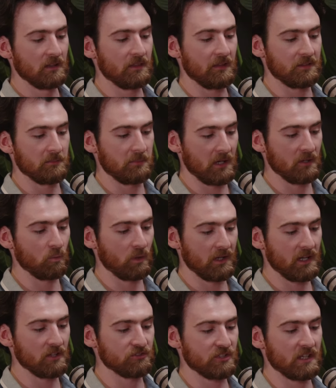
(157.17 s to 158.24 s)
that the Biden White
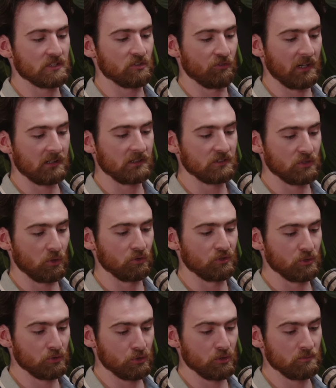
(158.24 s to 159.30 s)
House had directly told
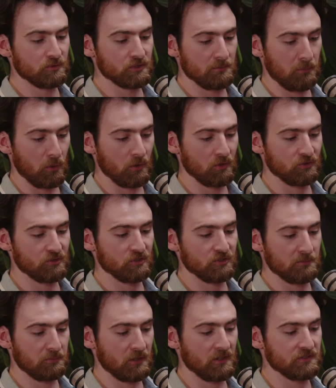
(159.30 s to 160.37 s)
YouTube supporters to
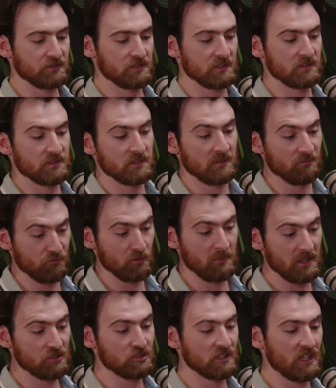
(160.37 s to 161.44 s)
suppress
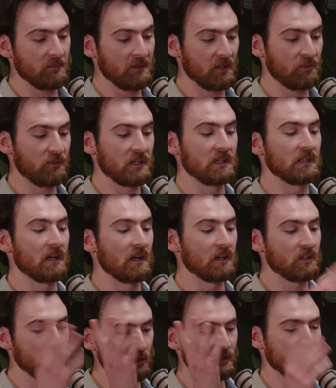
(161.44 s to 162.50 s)
disinformation about the
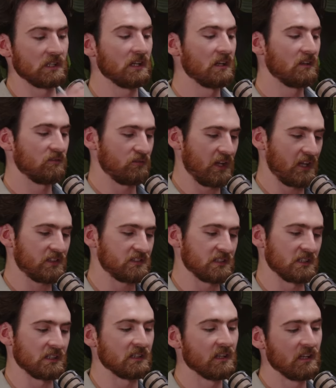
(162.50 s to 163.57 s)
cookie
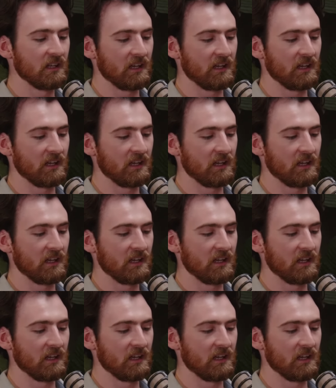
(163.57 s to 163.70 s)
vaccine.